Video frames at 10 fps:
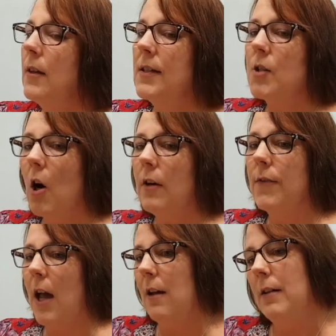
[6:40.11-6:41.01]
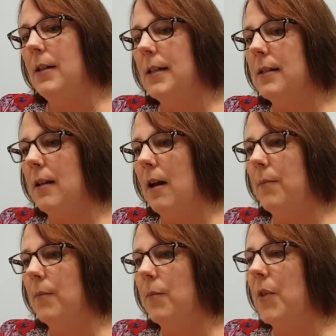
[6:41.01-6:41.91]
the start of that is
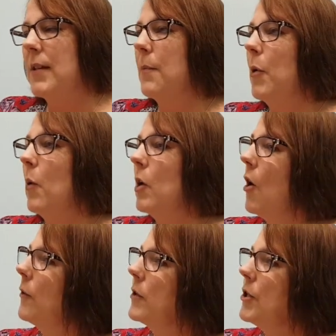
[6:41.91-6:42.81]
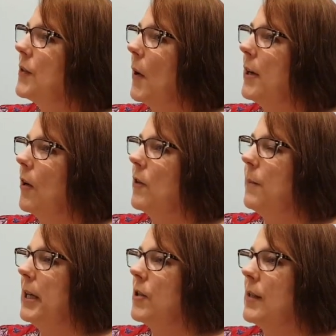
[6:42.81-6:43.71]
um, there's a prologue when she's running on the
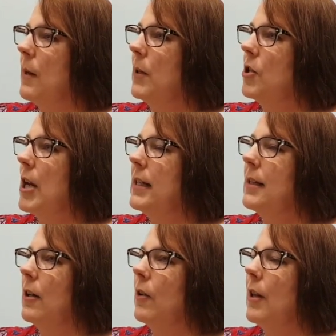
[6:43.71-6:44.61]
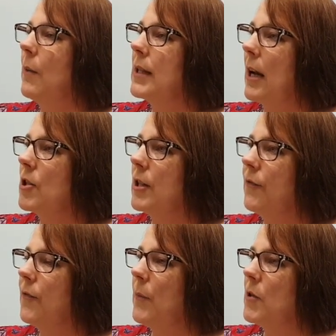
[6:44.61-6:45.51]
beach and something's chasing her, and that was actually
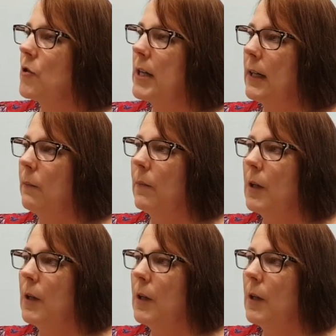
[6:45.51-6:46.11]
from a dream.